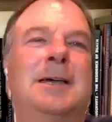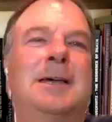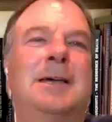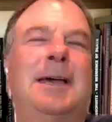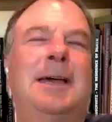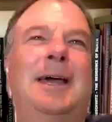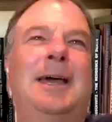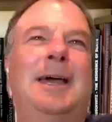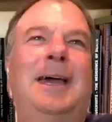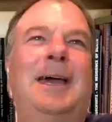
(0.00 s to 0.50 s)

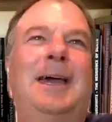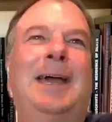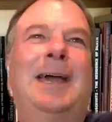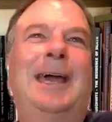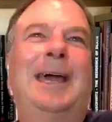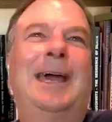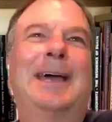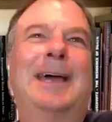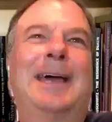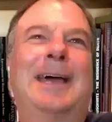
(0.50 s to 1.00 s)
as well,
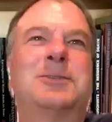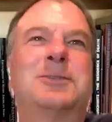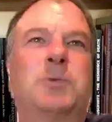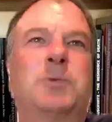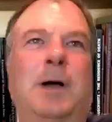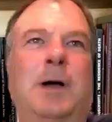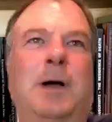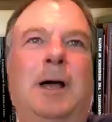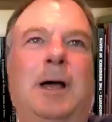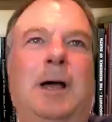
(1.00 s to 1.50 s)
but I would
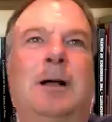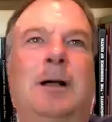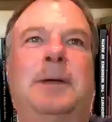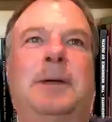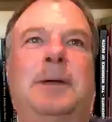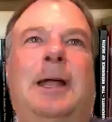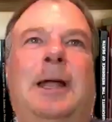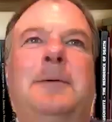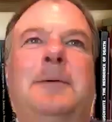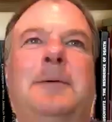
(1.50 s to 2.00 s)
say
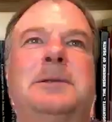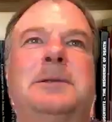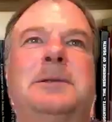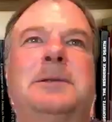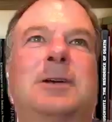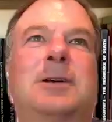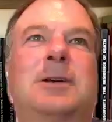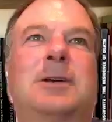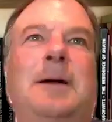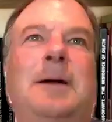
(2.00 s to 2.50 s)
the
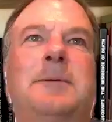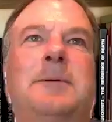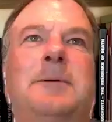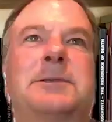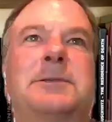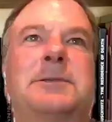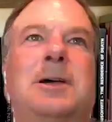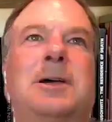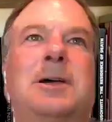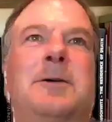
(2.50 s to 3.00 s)
answer I was
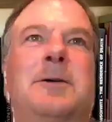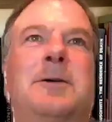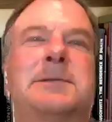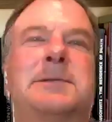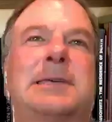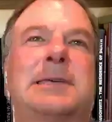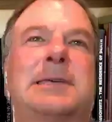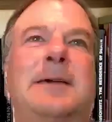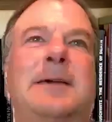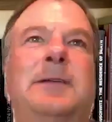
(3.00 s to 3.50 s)
always given in
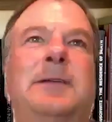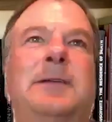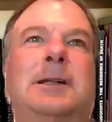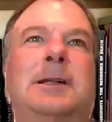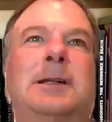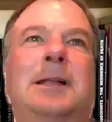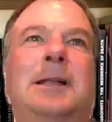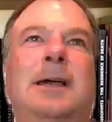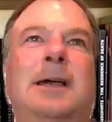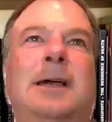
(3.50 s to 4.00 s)

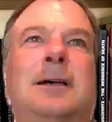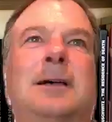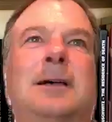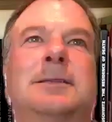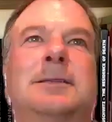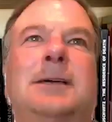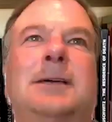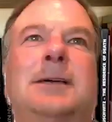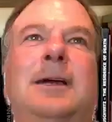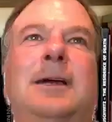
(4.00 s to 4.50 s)
healthcare,
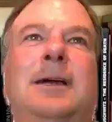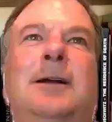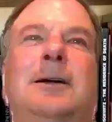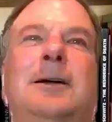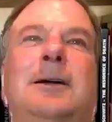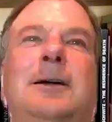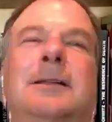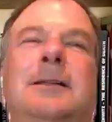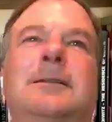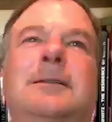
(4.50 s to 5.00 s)
and
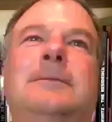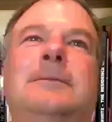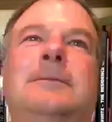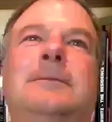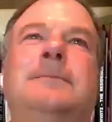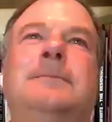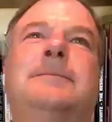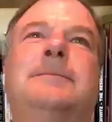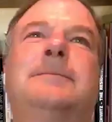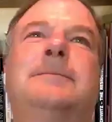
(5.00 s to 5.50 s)
even in
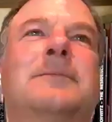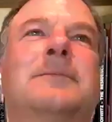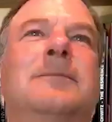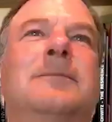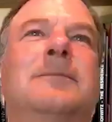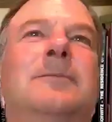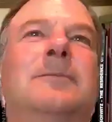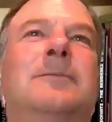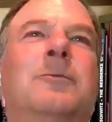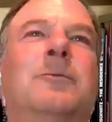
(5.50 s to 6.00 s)
this
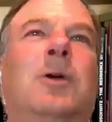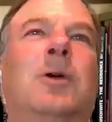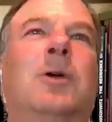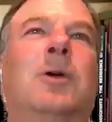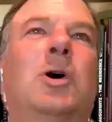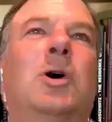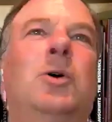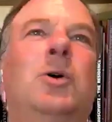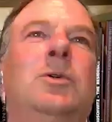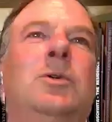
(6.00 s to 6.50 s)
role,
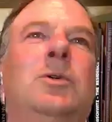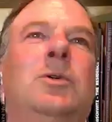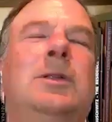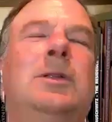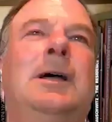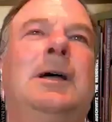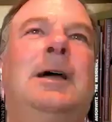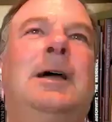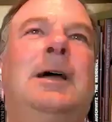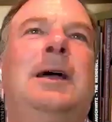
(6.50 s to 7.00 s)

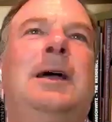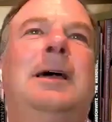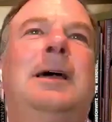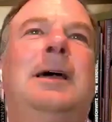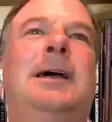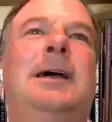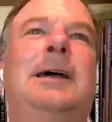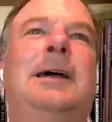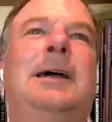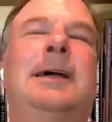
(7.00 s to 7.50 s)
is
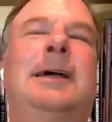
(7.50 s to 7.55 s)
that